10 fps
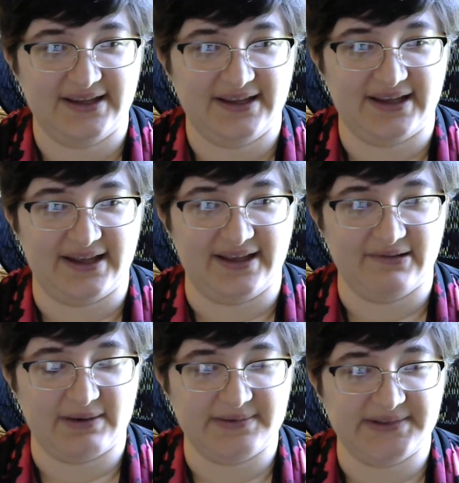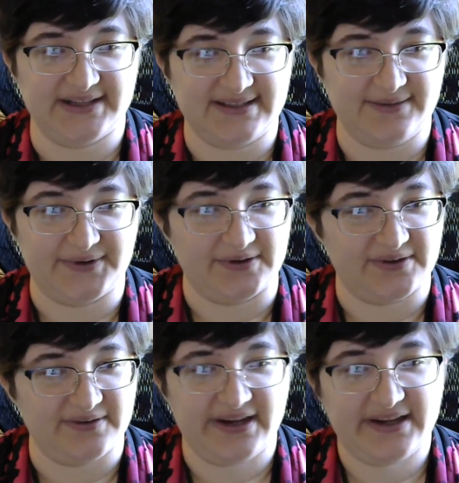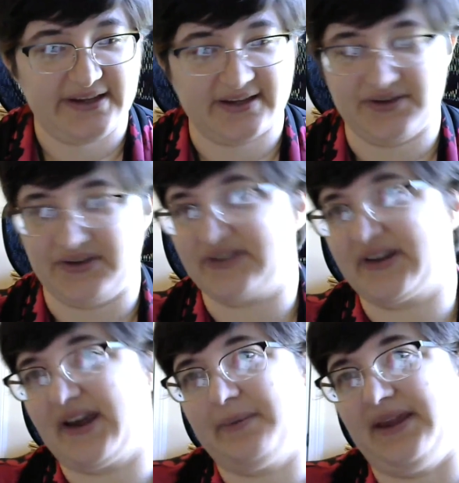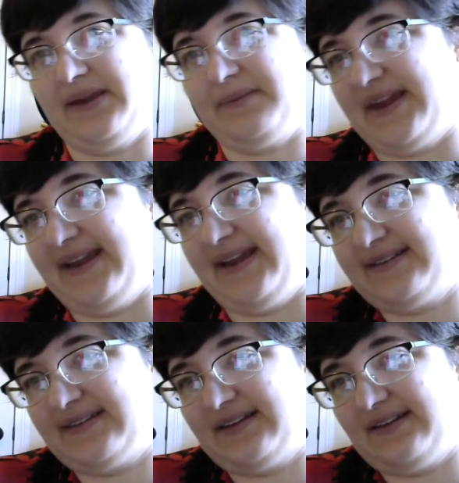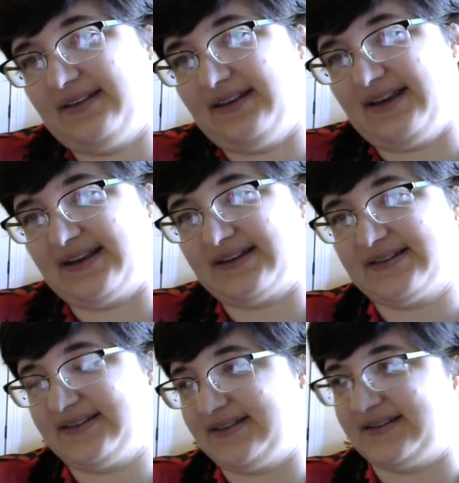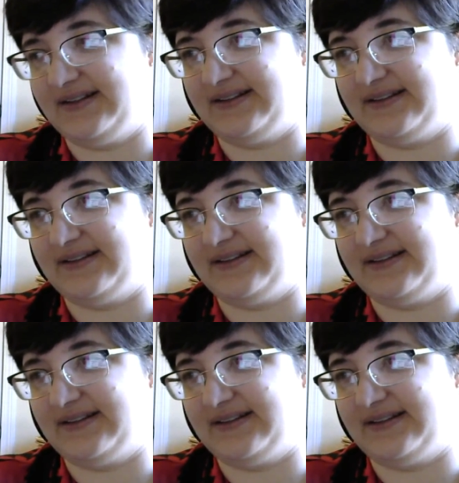their website's difficult to read, you can just copy paste the texts and